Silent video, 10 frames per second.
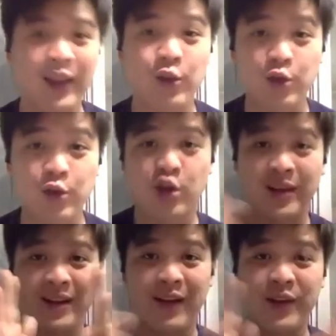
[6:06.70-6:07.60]

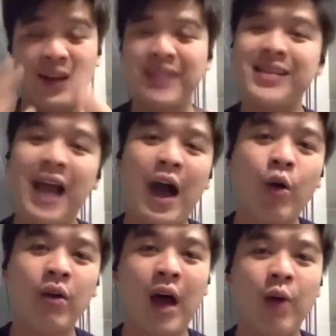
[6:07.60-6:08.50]
shorten everything. It's like
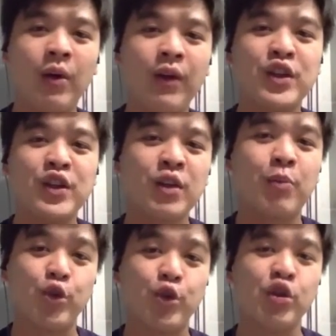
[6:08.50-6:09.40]
our version of
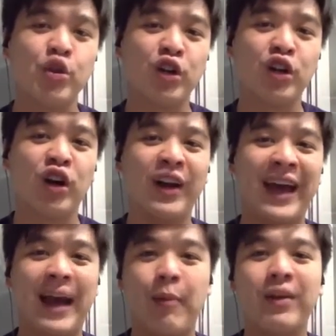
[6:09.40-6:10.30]
pocho, or like
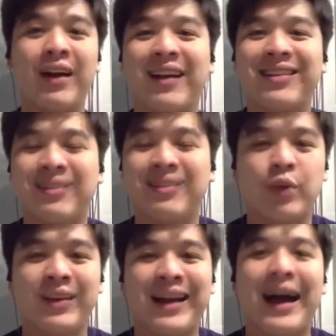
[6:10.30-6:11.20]
buay
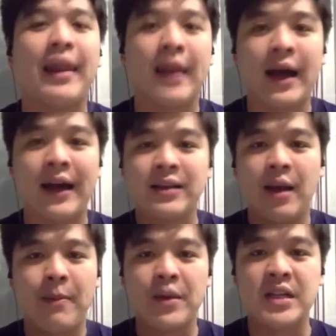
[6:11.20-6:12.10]
tahan lah, this kind
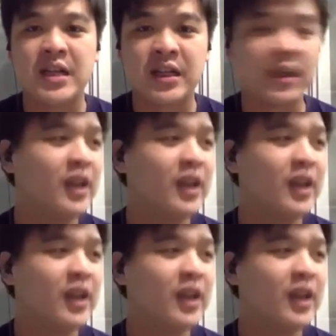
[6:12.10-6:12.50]
of person.